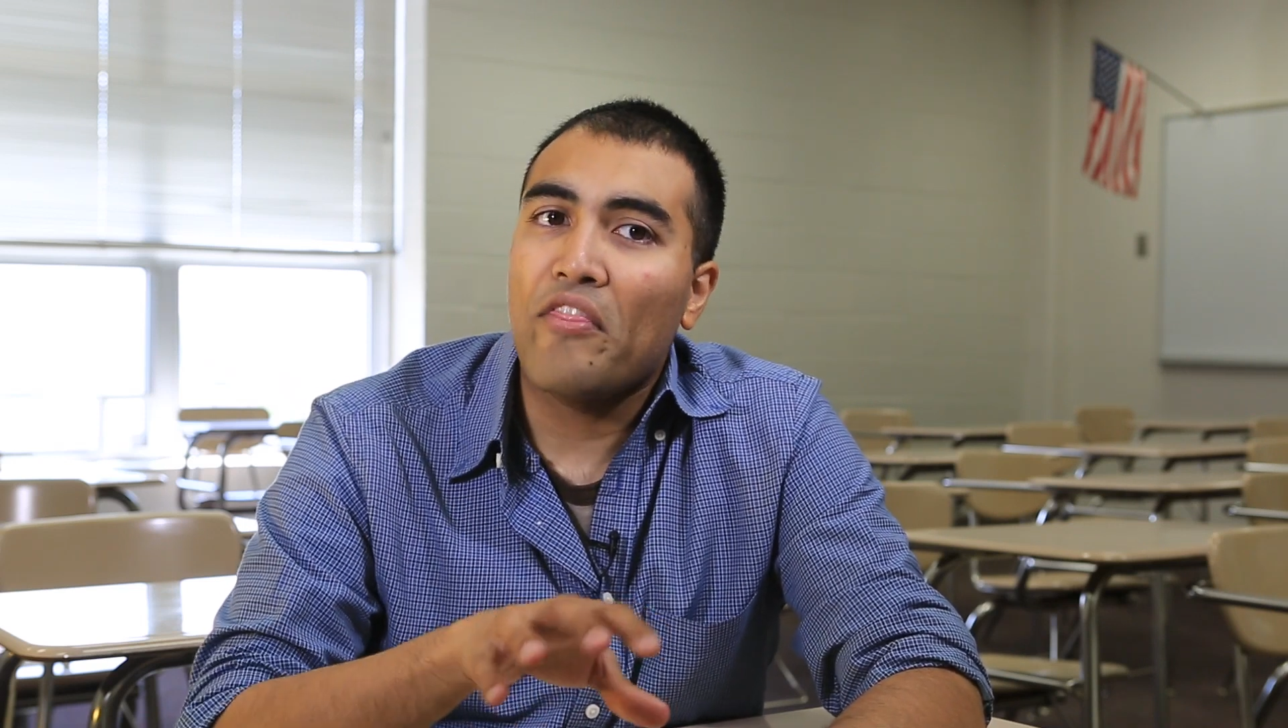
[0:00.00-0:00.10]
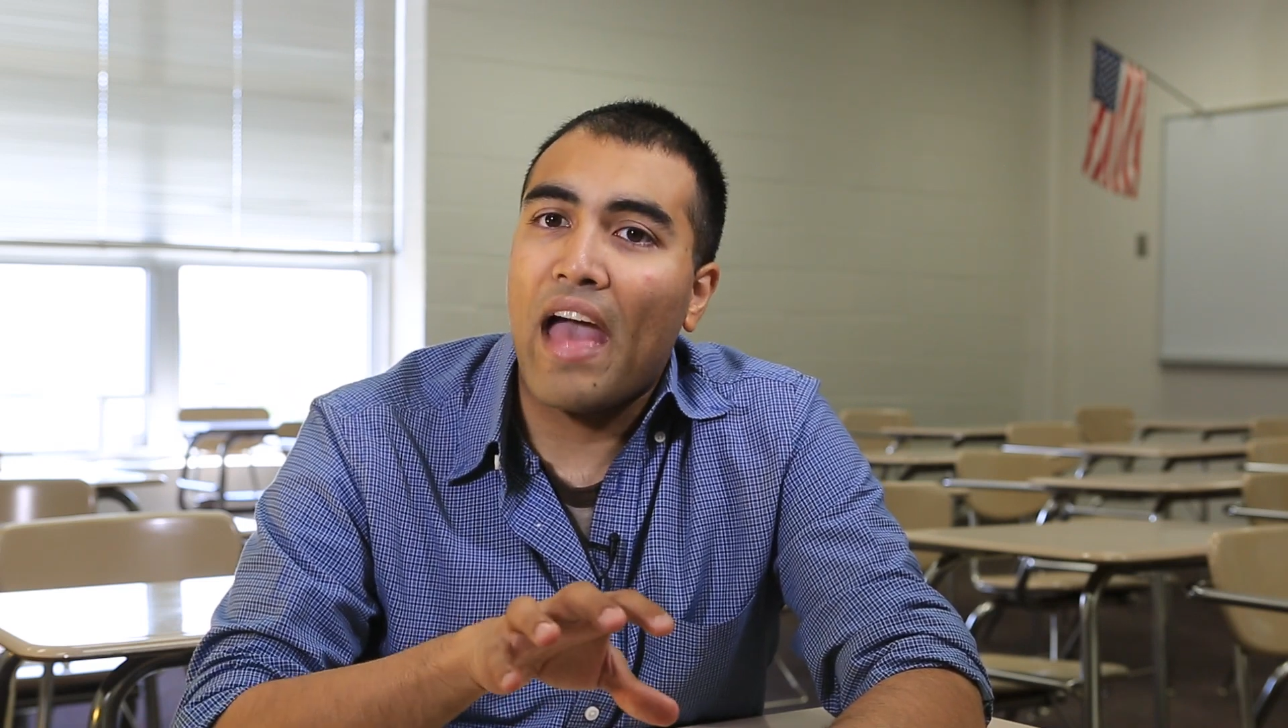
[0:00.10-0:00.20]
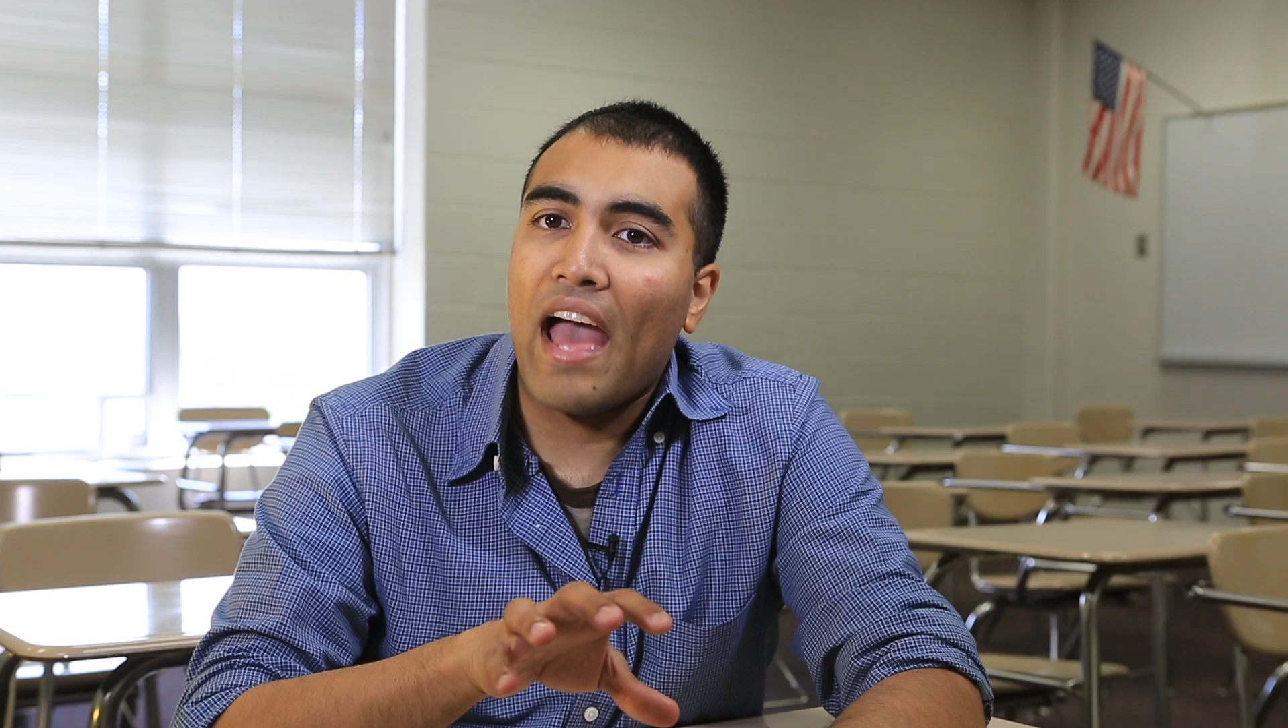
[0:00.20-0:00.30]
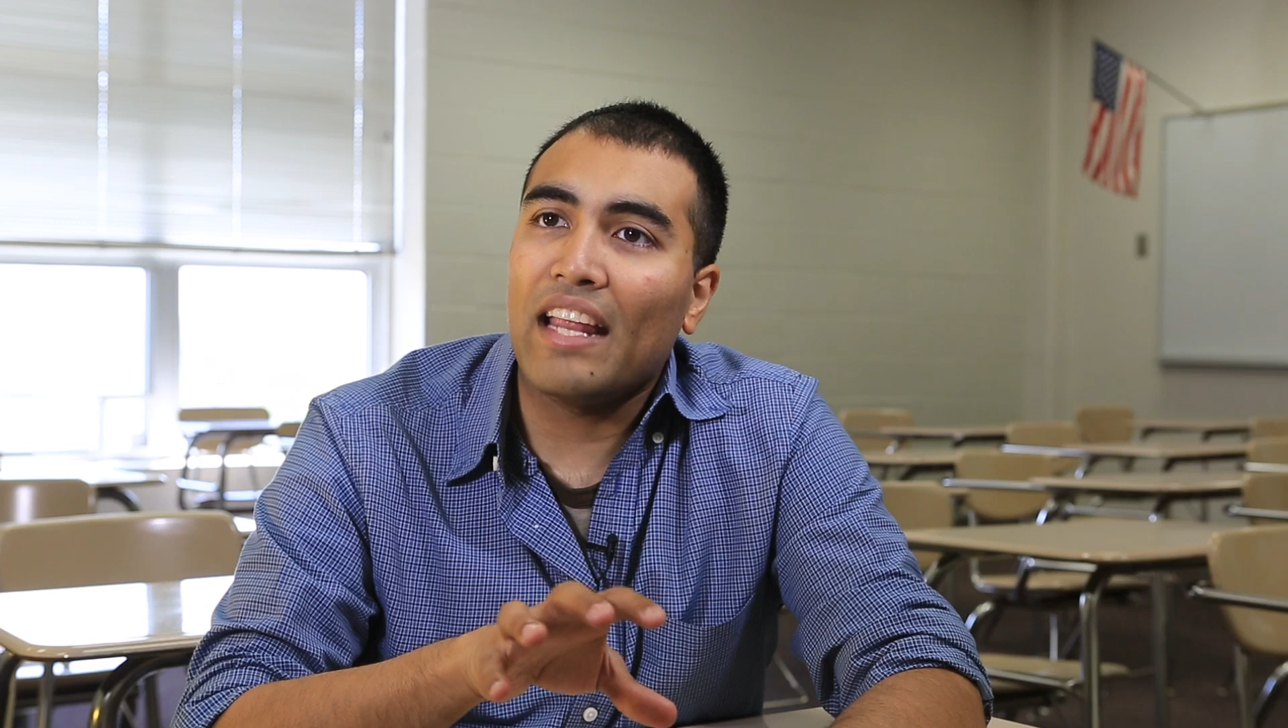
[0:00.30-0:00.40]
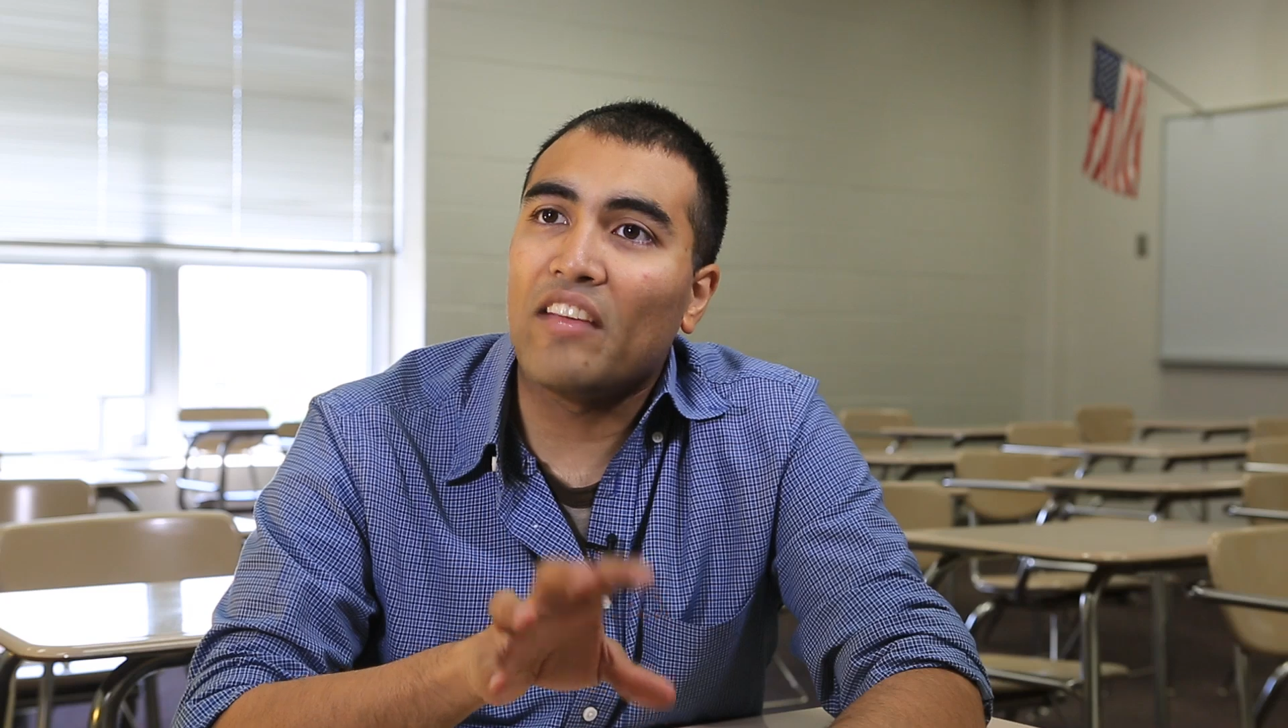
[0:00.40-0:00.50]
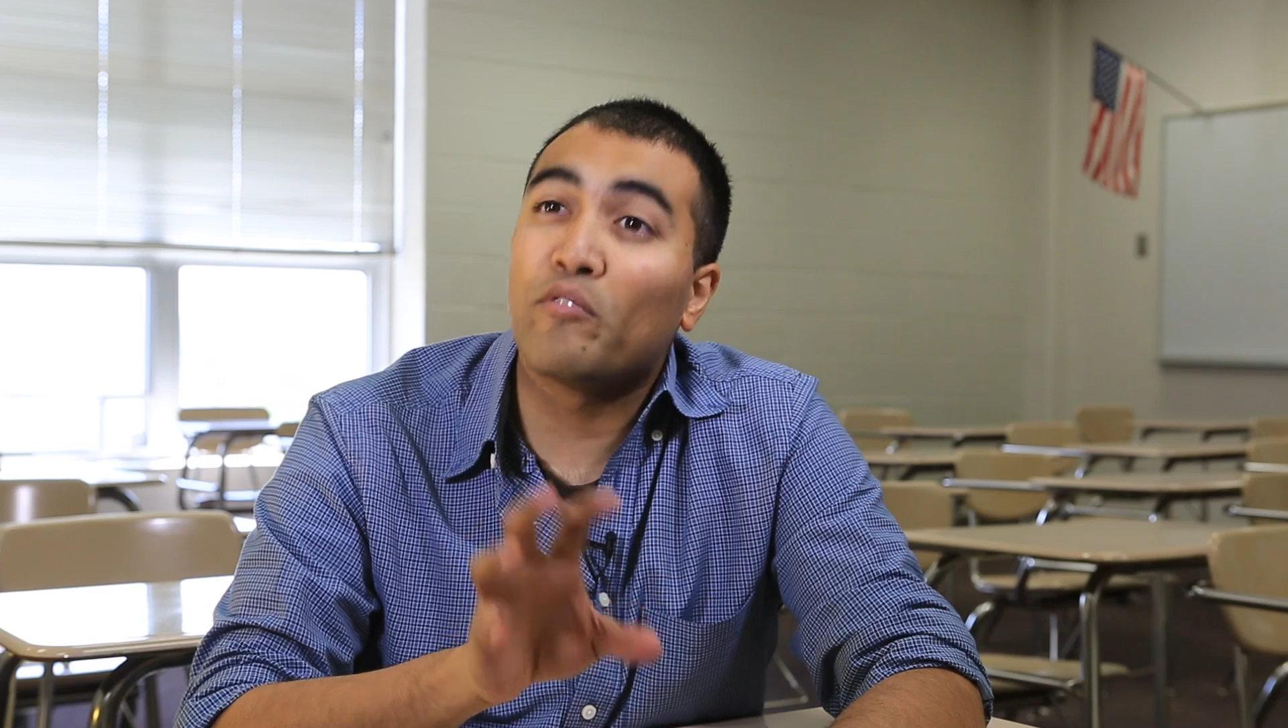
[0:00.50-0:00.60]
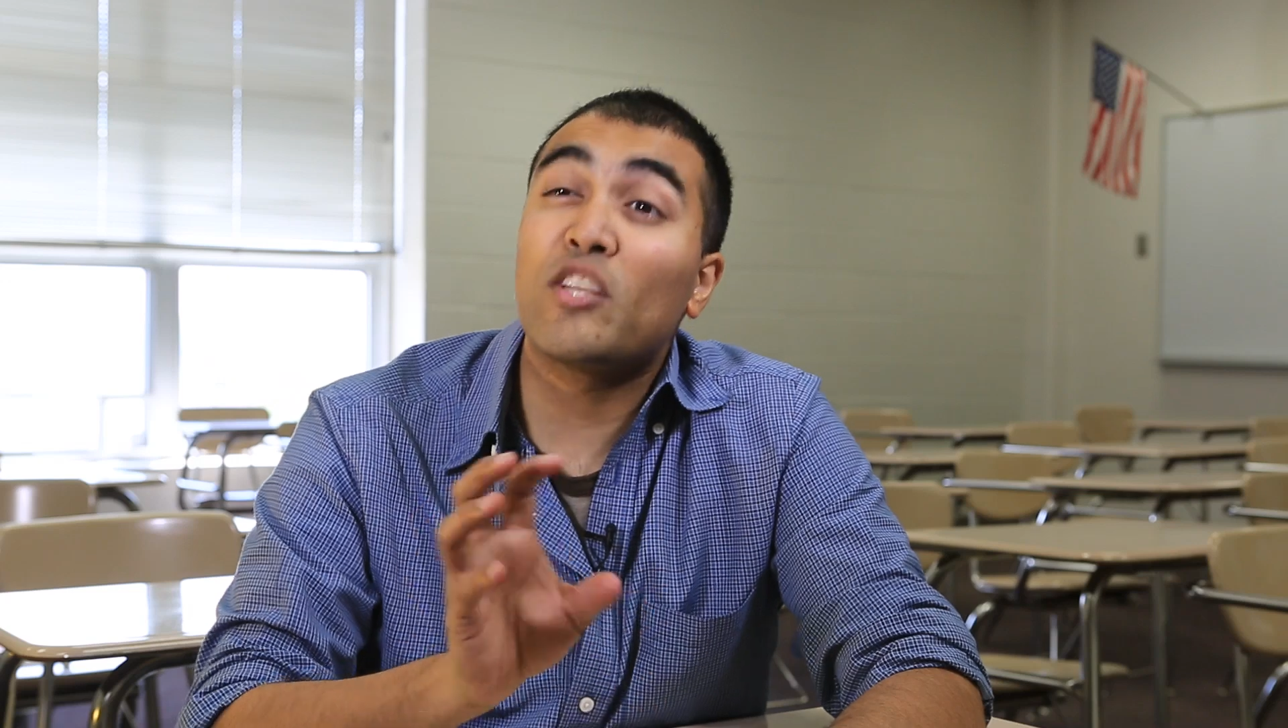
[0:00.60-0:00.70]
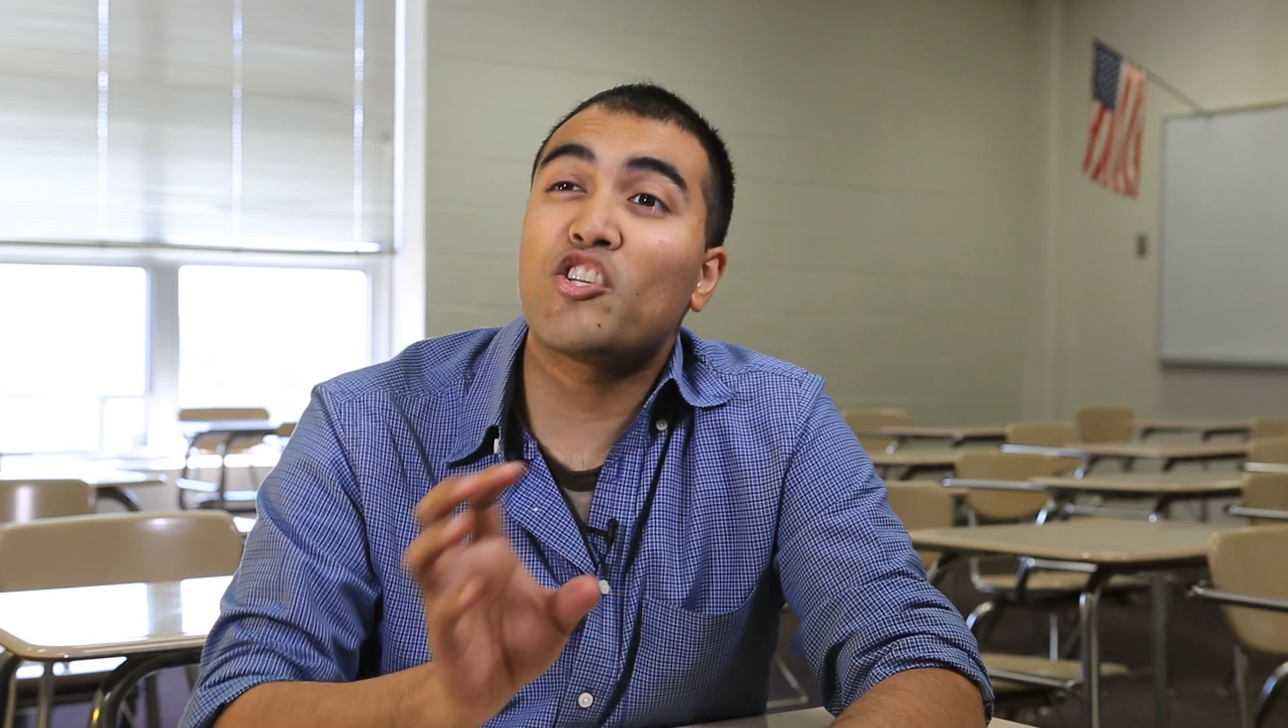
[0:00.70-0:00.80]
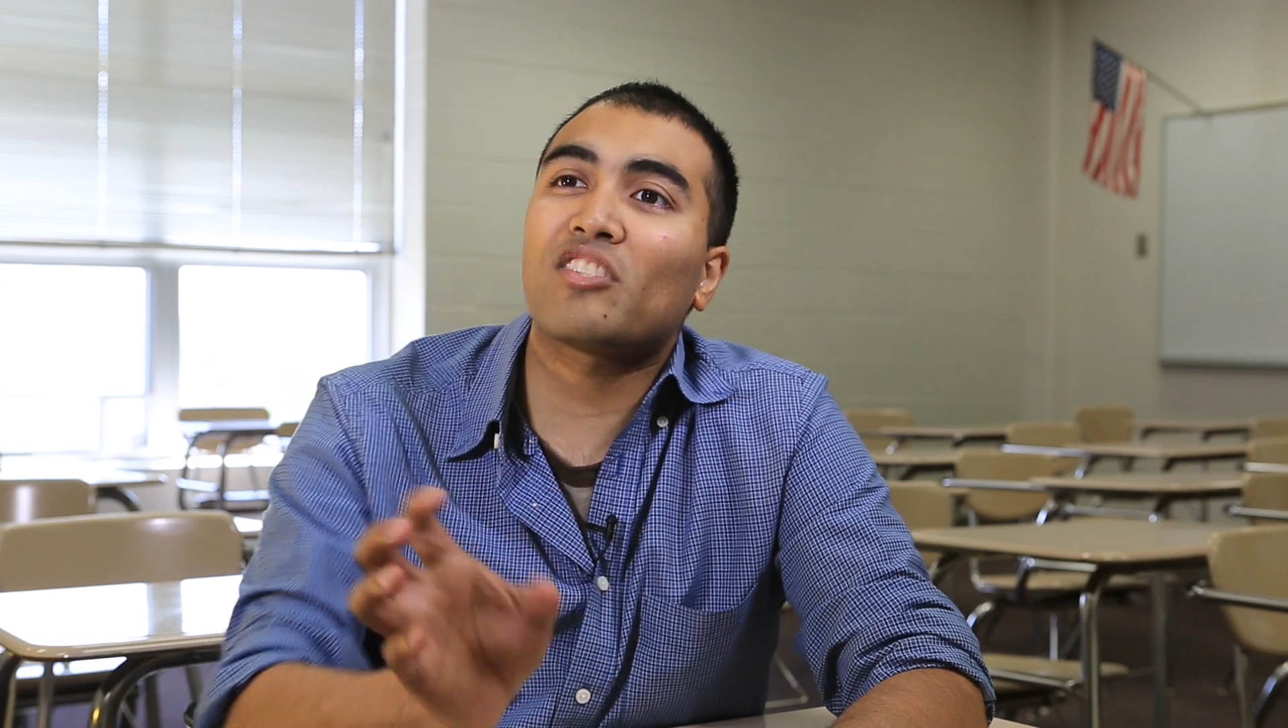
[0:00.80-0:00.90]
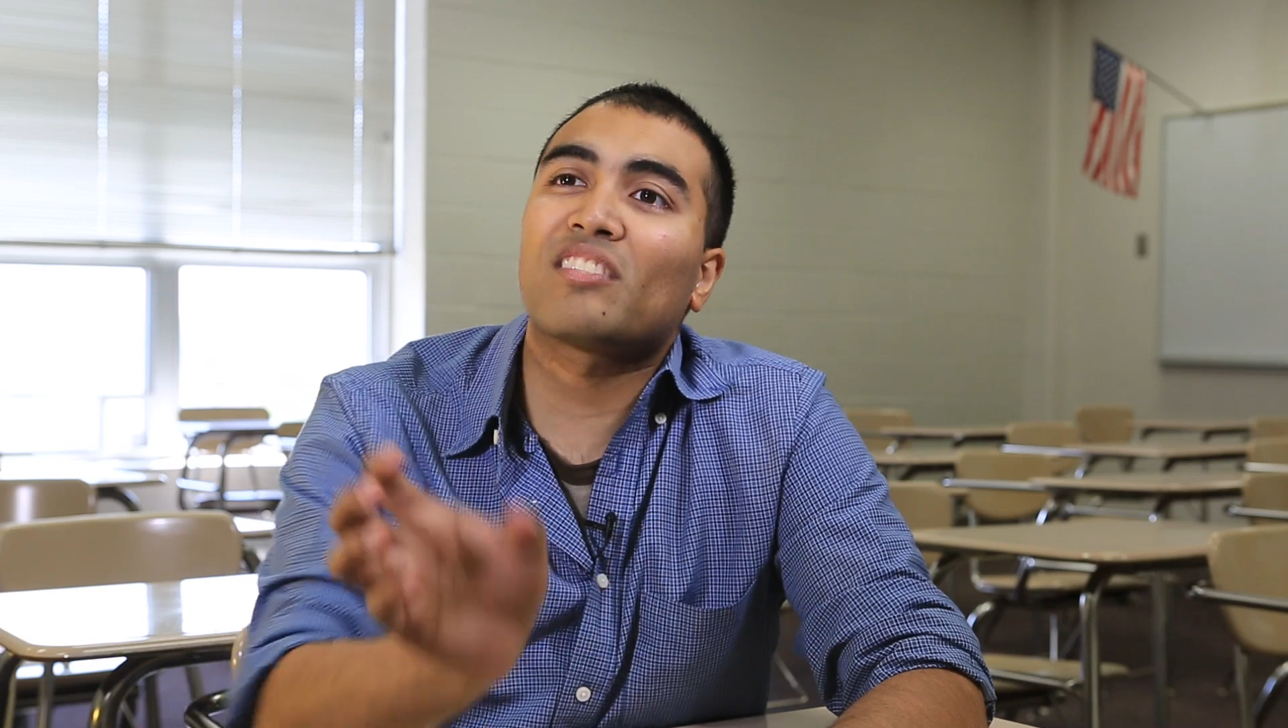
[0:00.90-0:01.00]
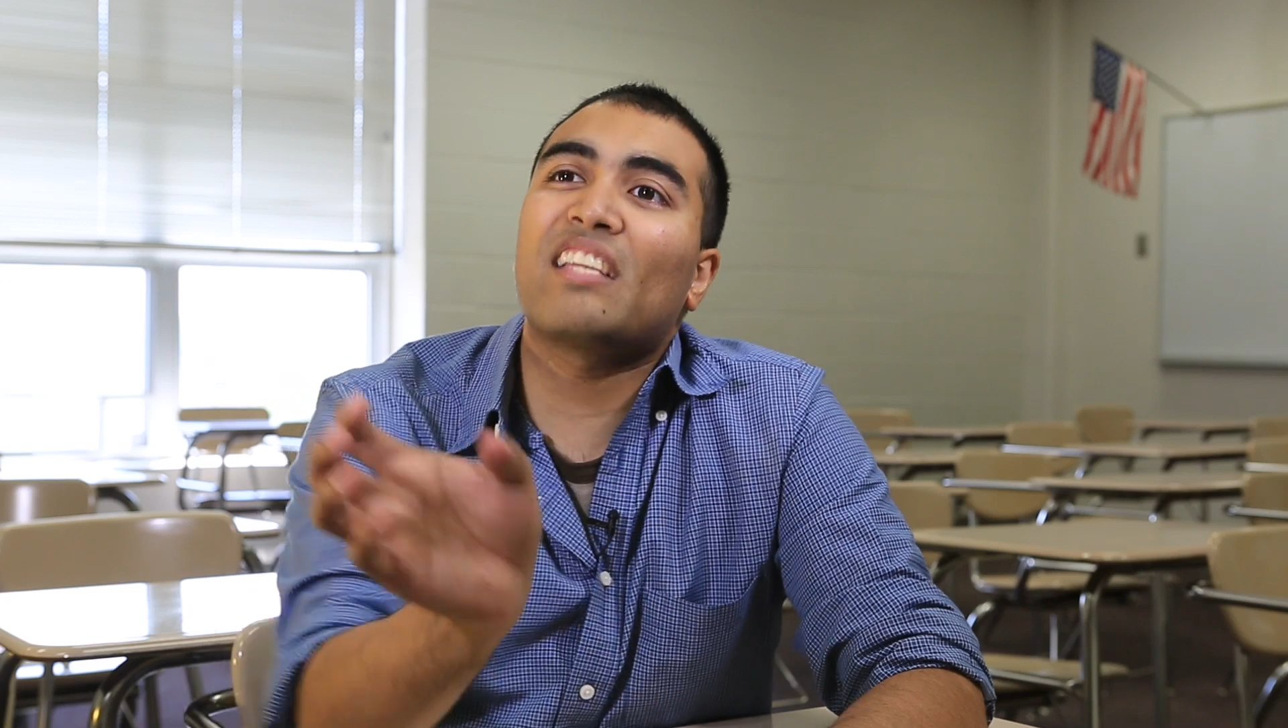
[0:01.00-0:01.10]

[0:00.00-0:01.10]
that if we just